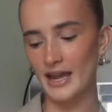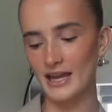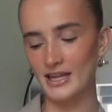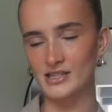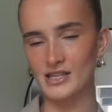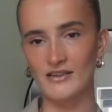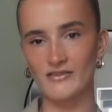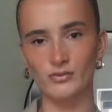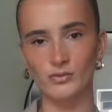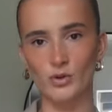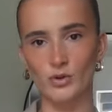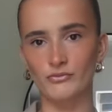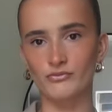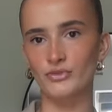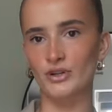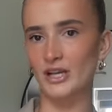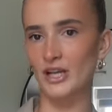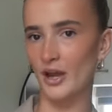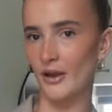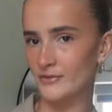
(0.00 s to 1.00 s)
as everyone
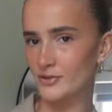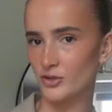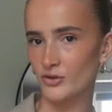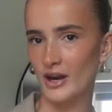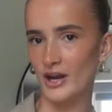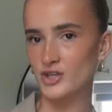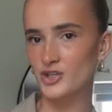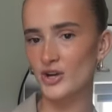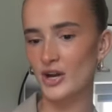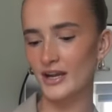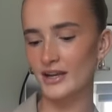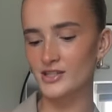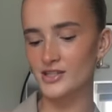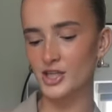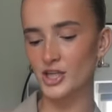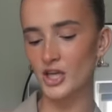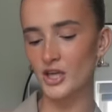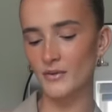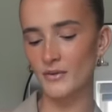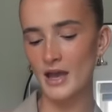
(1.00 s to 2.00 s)
really owns a grey
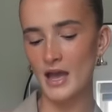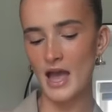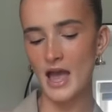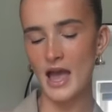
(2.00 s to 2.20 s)
tracksuit,